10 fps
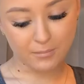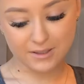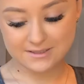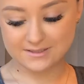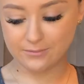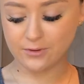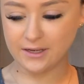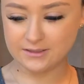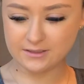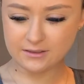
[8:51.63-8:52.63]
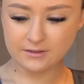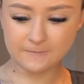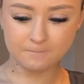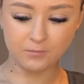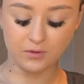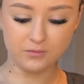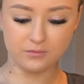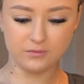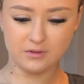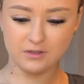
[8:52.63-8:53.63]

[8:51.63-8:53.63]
But it's double-ended. Oh.